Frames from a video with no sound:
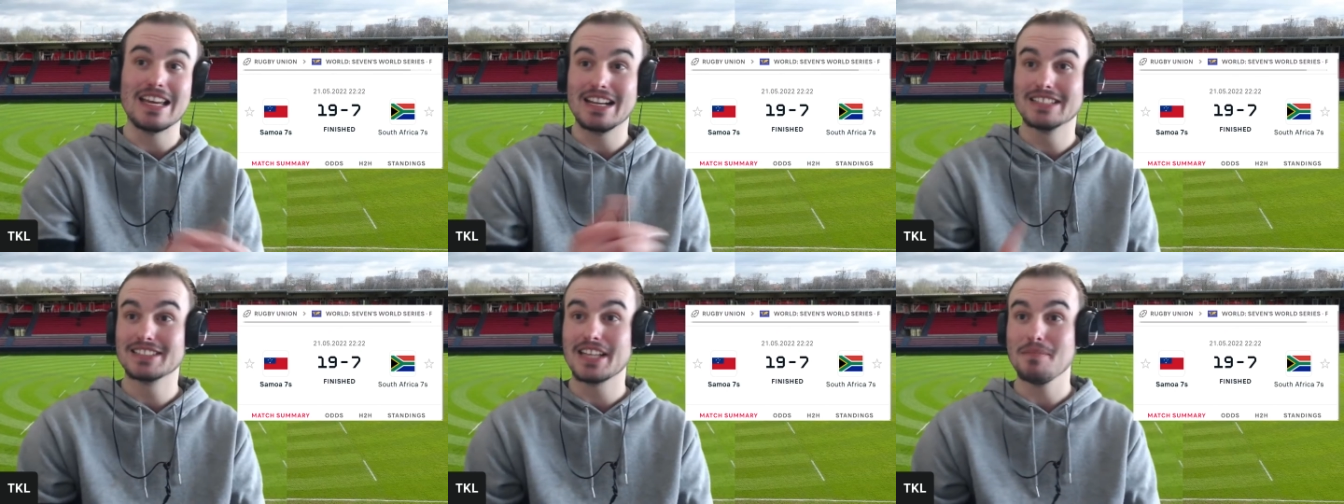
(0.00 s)

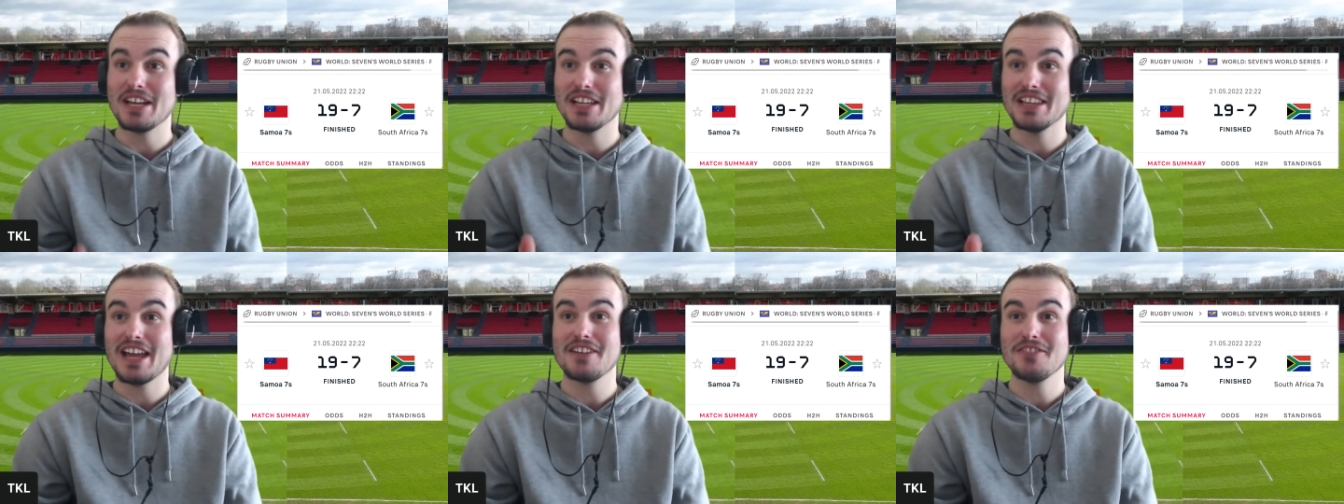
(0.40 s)
It is going to be
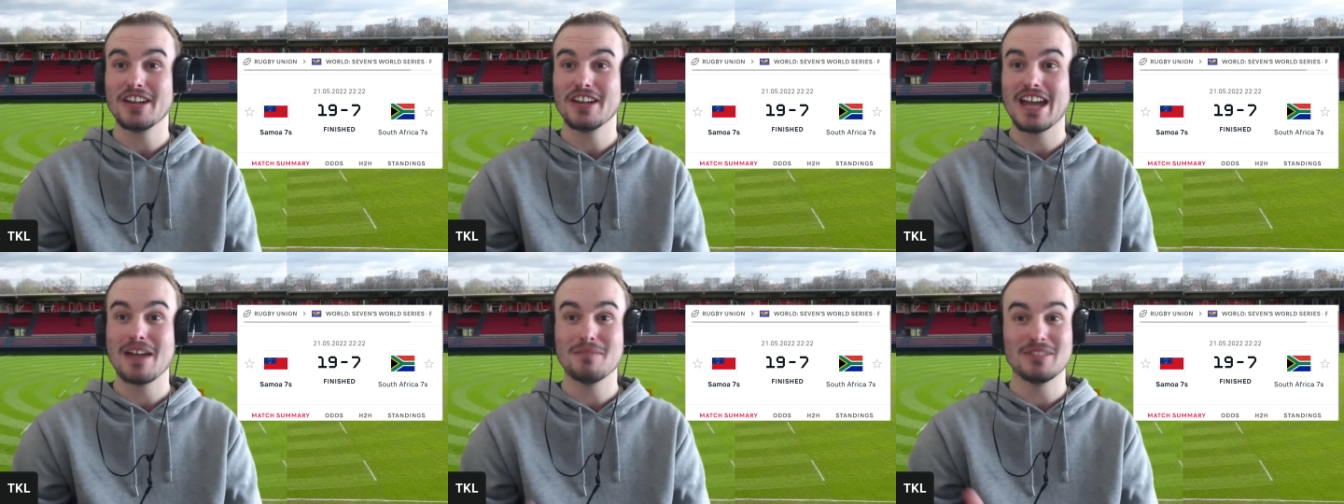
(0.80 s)
a late
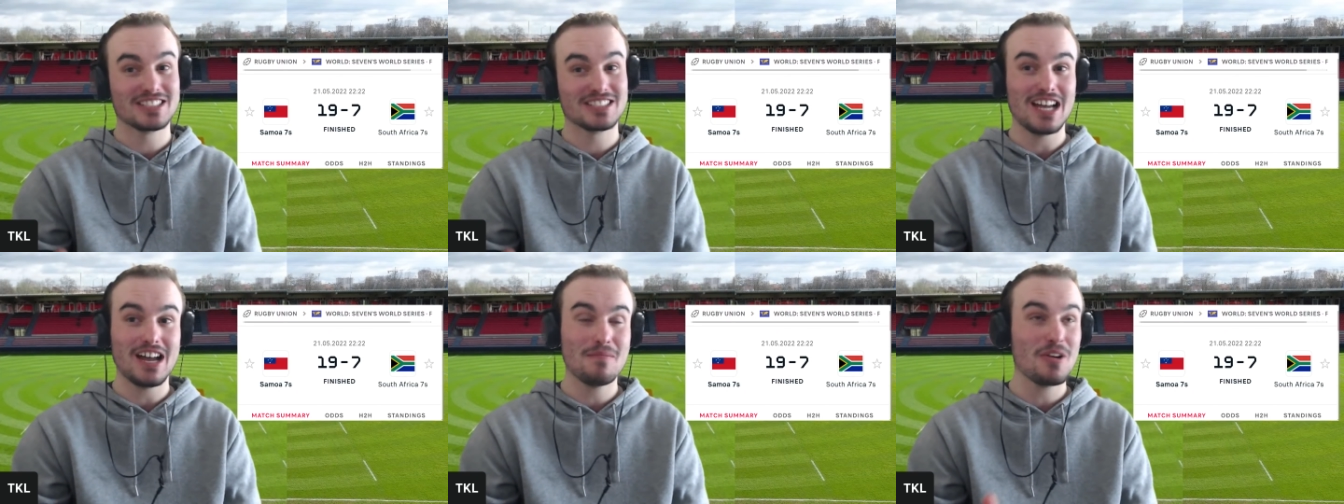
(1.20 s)
night game in
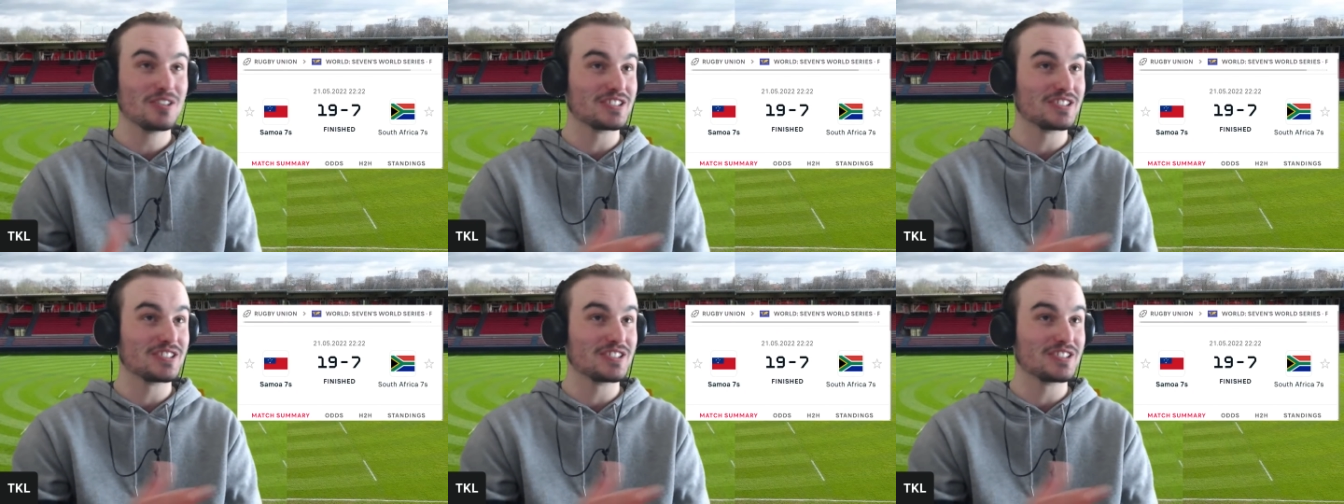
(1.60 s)
Samoa.